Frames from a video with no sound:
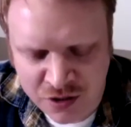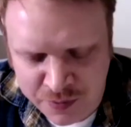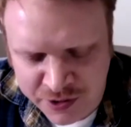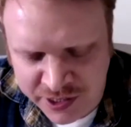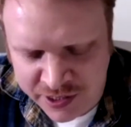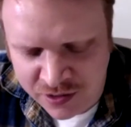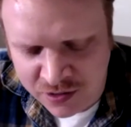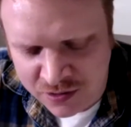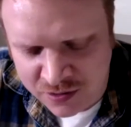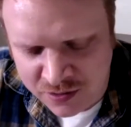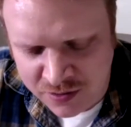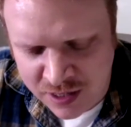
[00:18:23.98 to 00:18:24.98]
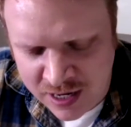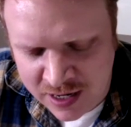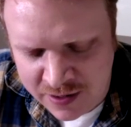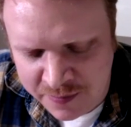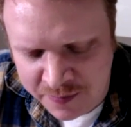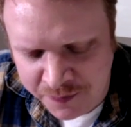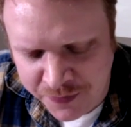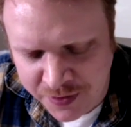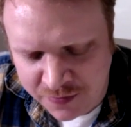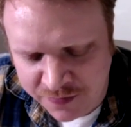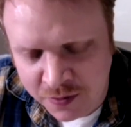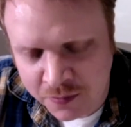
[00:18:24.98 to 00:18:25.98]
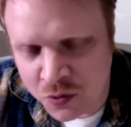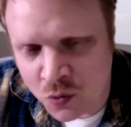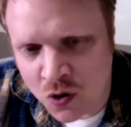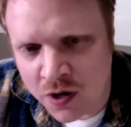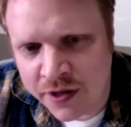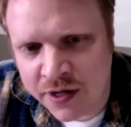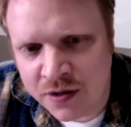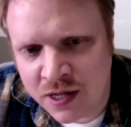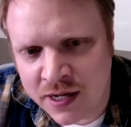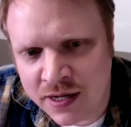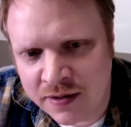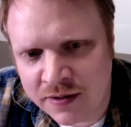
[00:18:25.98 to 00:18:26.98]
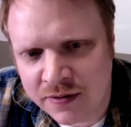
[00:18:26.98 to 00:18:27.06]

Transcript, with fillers: a particular film noir that you like?